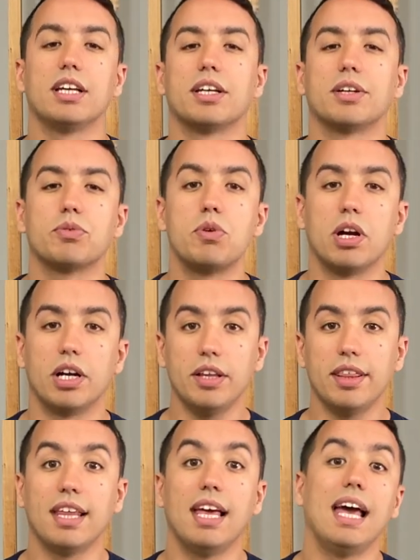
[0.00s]

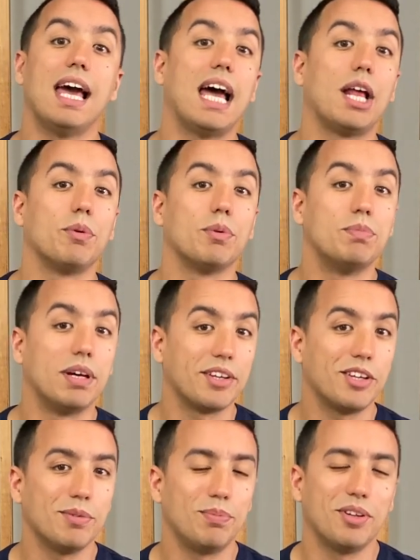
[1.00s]
growth and will
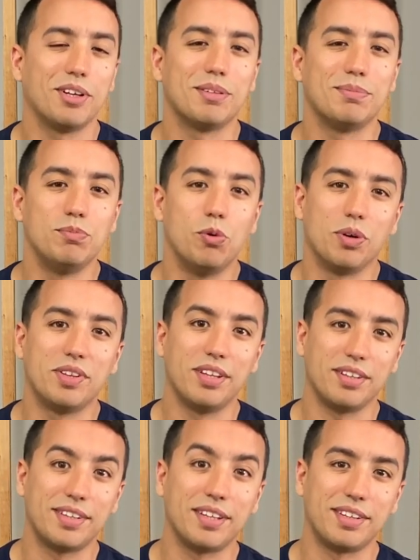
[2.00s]
make your plant more
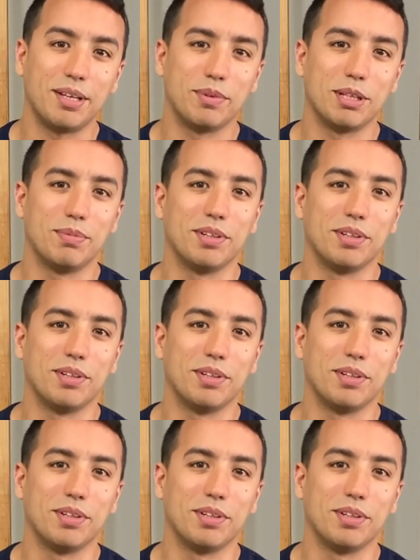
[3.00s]
susceptible